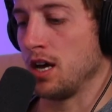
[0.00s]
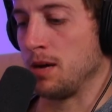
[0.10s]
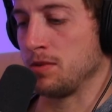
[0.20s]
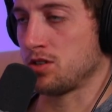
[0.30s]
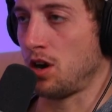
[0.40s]

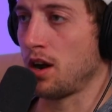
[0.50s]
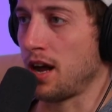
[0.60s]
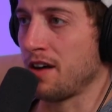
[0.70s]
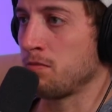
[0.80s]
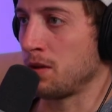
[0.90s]
It started
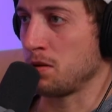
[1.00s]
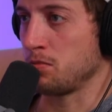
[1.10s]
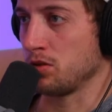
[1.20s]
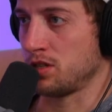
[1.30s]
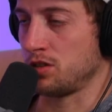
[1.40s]
off by
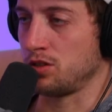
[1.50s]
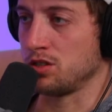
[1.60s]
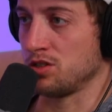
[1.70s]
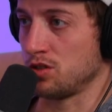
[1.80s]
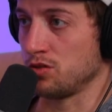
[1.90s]
people
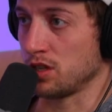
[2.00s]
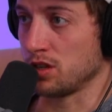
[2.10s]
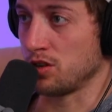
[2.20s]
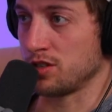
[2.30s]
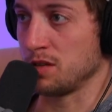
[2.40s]
essentially just
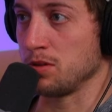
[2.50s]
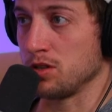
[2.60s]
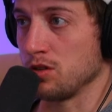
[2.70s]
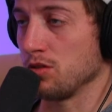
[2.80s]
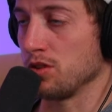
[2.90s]
using their
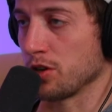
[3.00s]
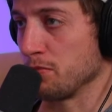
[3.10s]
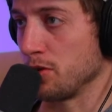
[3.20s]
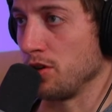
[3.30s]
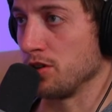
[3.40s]
CPU or their
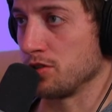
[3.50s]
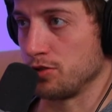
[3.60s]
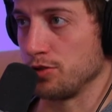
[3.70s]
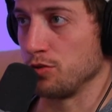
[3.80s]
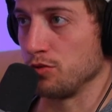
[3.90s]
computers
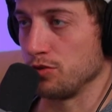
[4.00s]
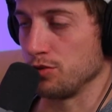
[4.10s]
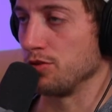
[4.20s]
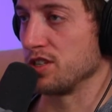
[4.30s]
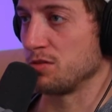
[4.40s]
to
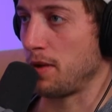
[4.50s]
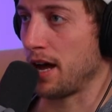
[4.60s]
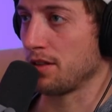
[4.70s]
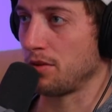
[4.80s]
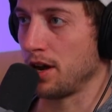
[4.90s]
do this
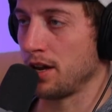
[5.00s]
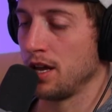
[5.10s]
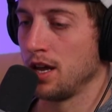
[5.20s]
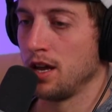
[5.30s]
math, right?